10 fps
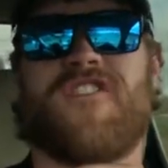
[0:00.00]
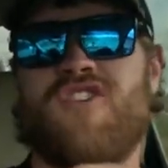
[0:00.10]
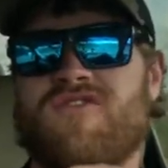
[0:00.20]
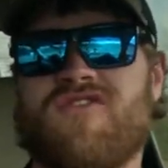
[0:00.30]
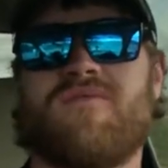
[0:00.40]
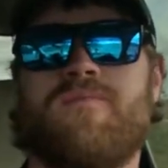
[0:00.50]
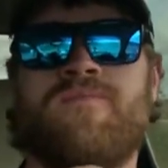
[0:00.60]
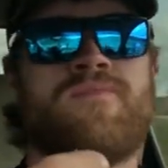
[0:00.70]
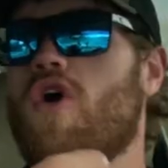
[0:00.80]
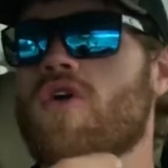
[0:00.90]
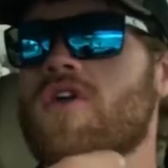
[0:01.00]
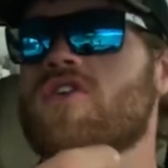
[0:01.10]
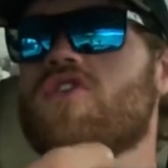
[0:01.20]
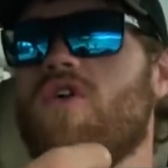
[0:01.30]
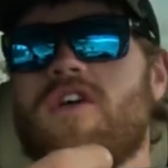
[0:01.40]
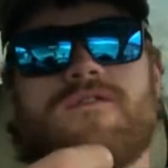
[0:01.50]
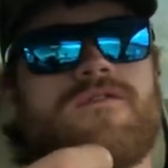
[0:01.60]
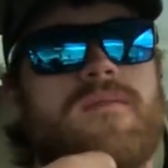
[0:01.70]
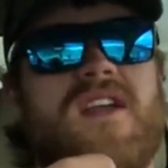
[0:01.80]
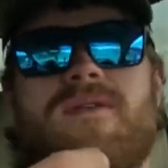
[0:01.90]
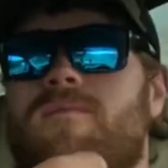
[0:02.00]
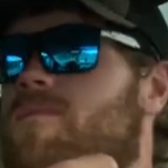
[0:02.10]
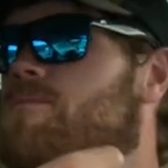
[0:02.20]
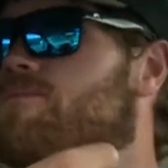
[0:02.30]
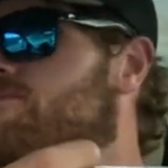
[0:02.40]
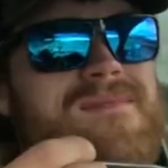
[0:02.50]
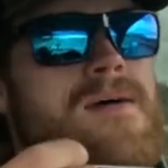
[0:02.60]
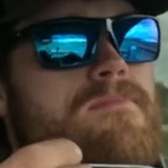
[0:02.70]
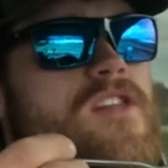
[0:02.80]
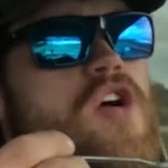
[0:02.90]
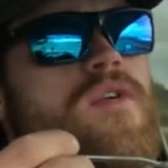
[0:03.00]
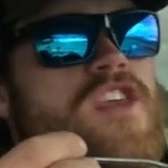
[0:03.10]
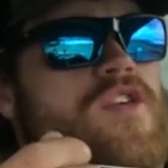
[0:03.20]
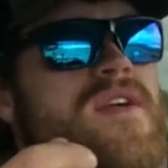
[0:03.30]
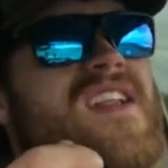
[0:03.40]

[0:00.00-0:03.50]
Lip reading: foods. Yogurt and corn for me. Comment below what you